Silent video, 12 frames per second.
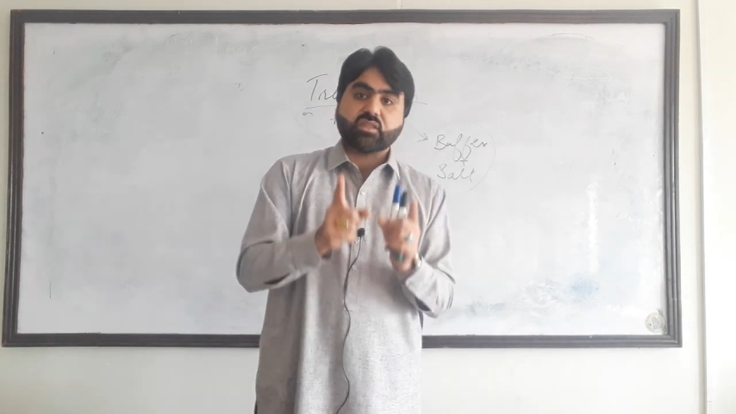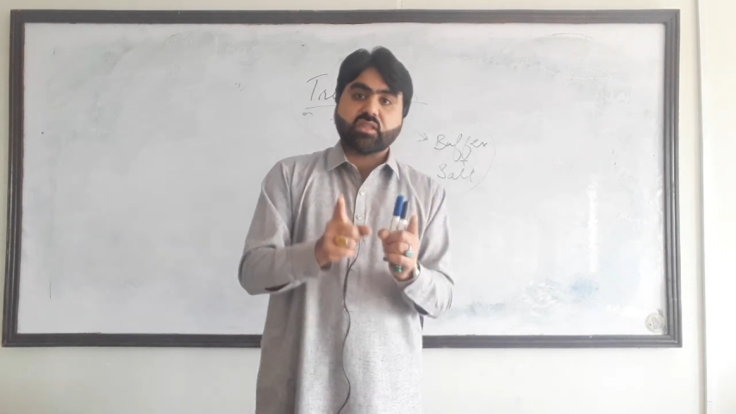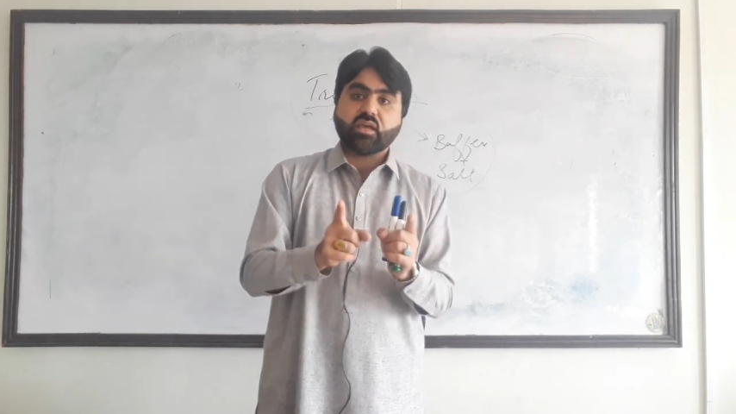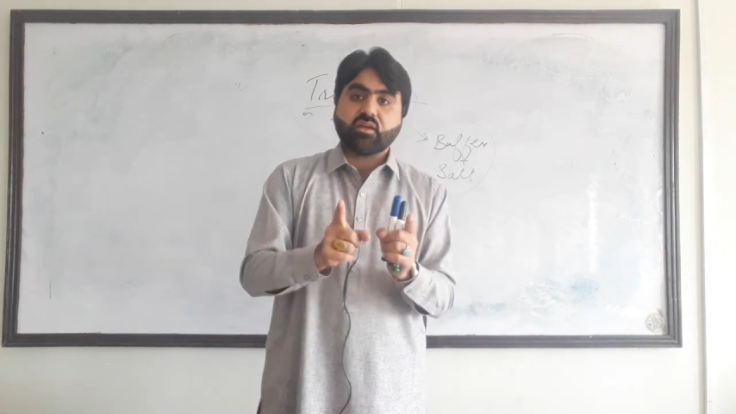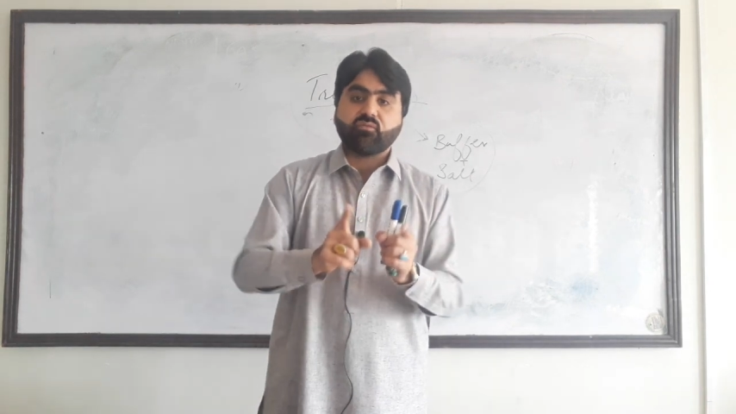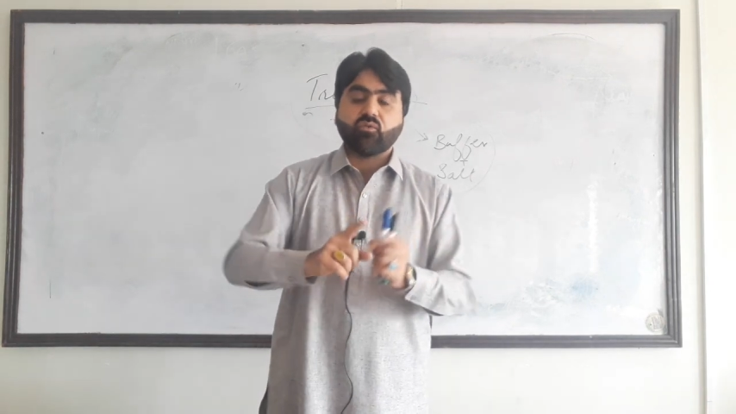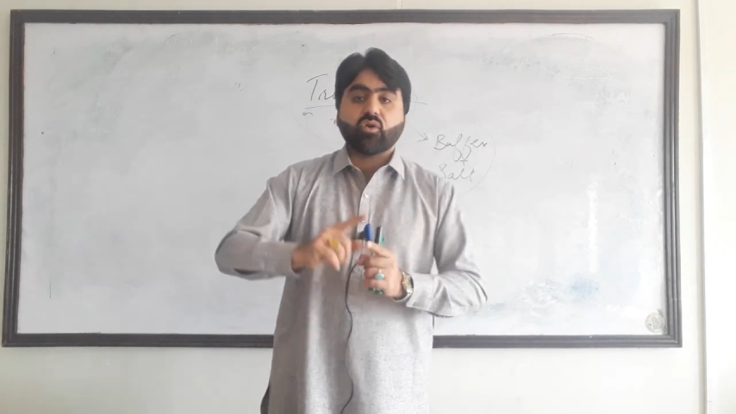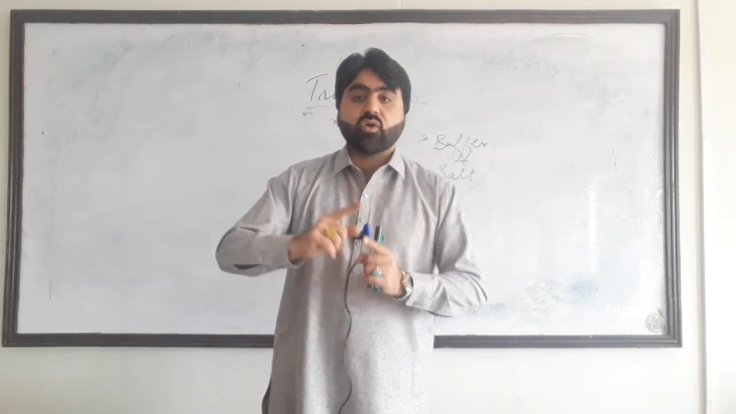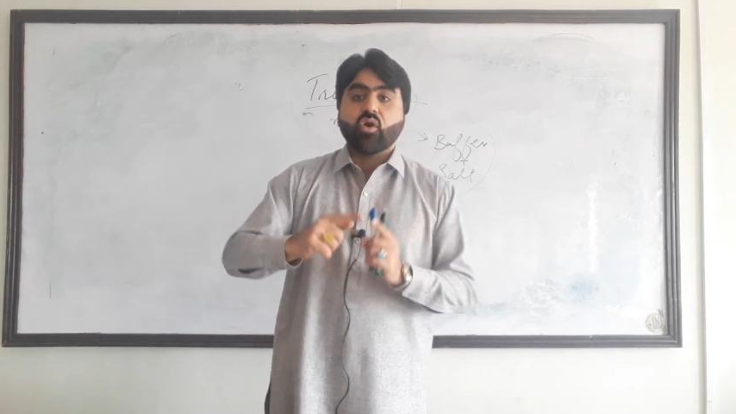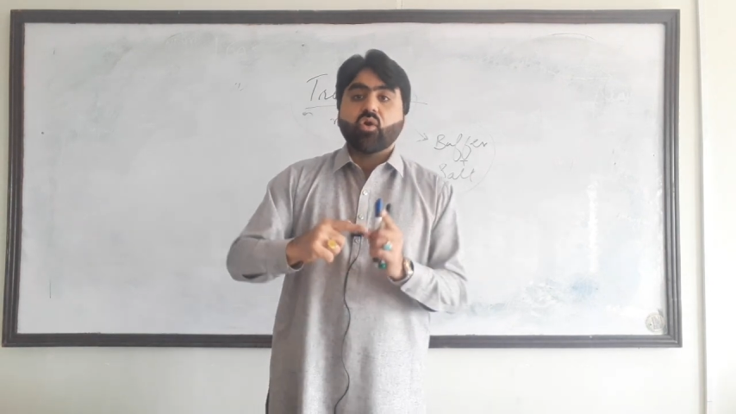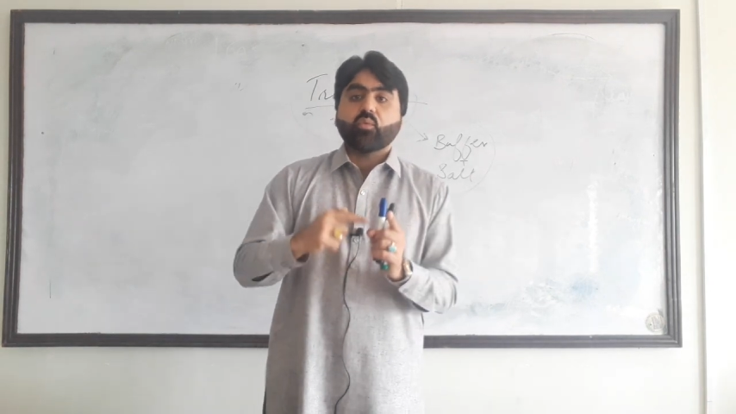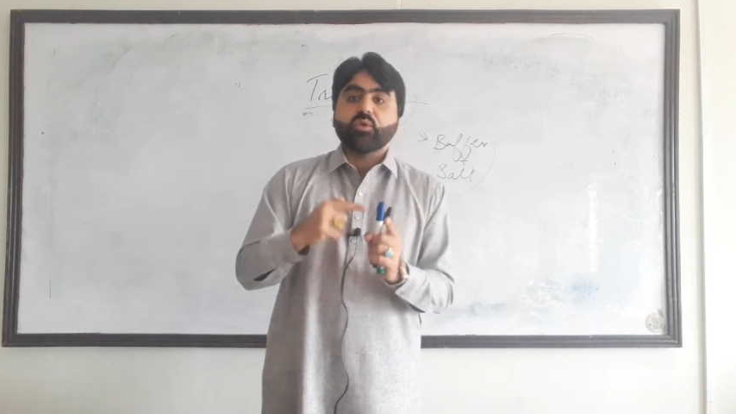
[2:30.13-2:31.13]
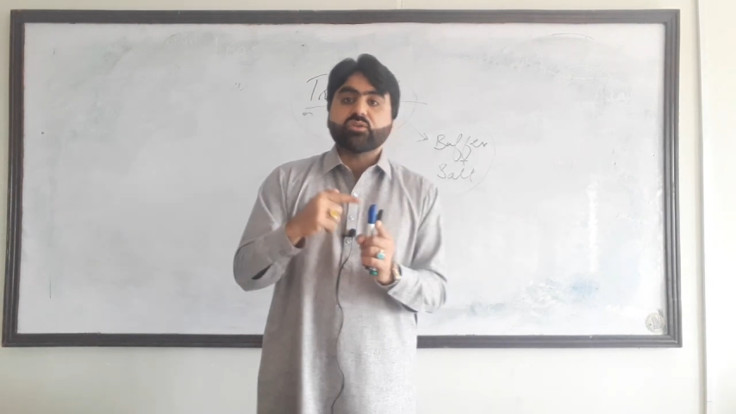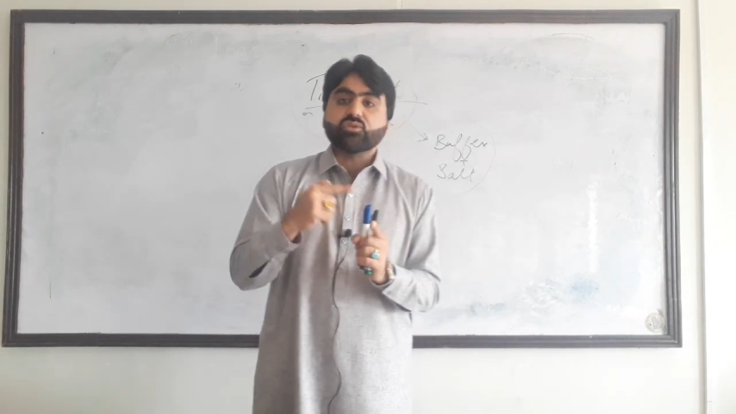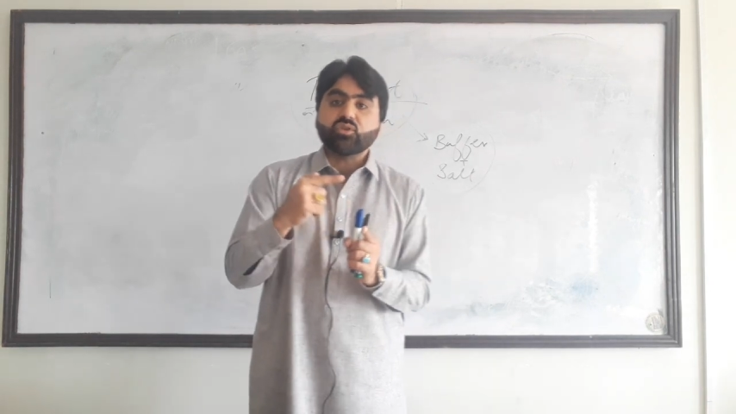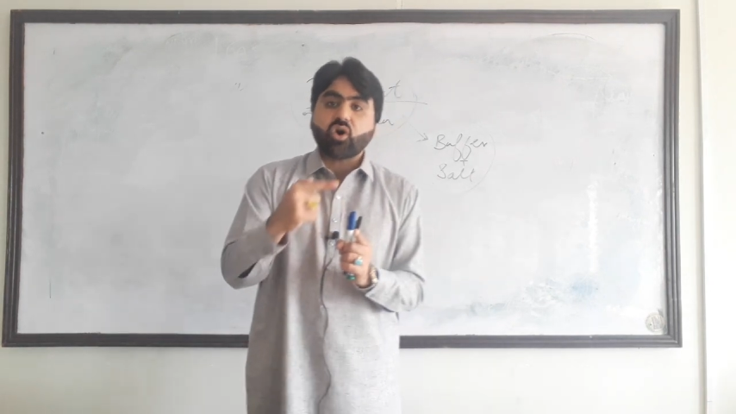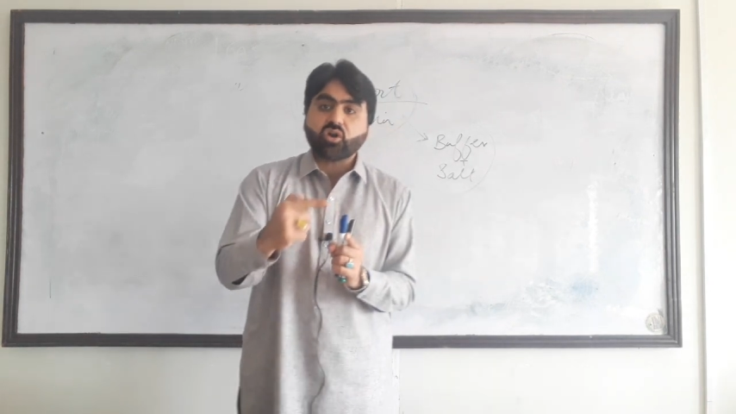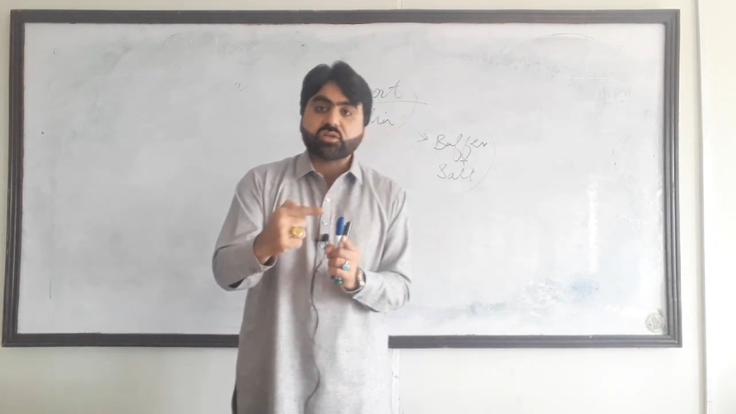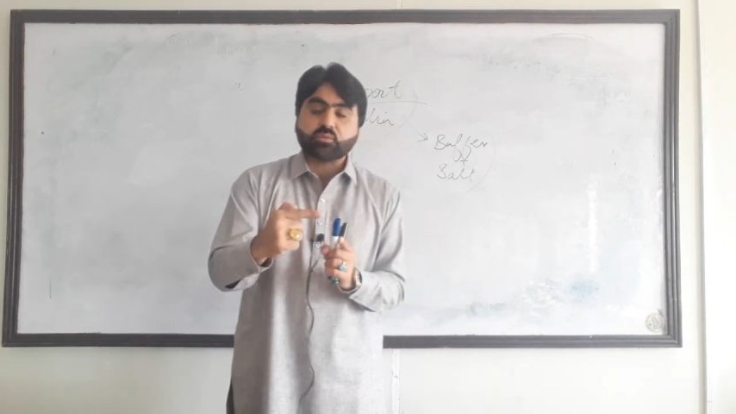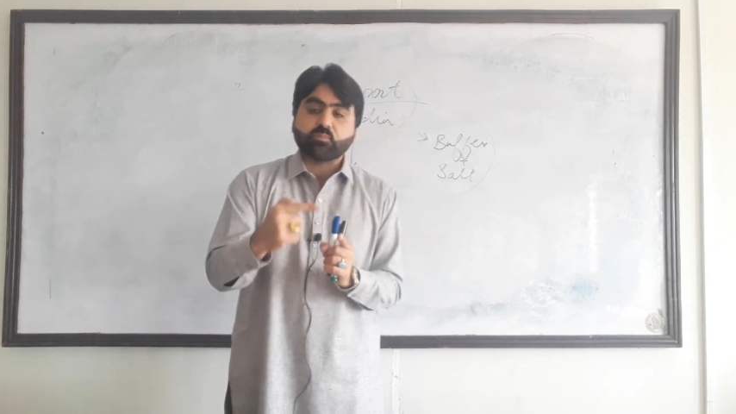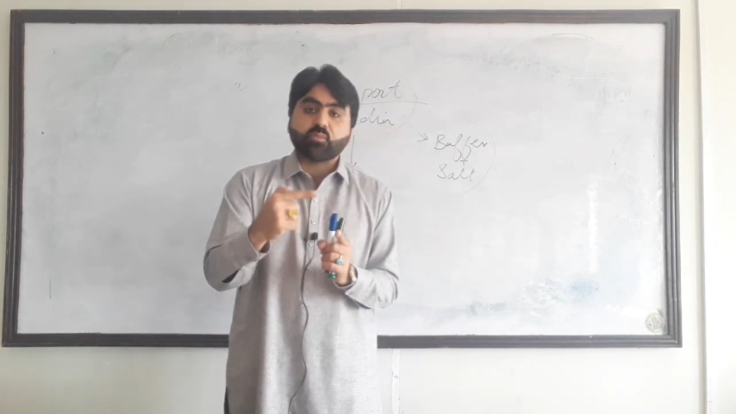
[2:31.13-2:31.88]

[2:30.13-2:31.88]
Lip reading: Therefore, we do not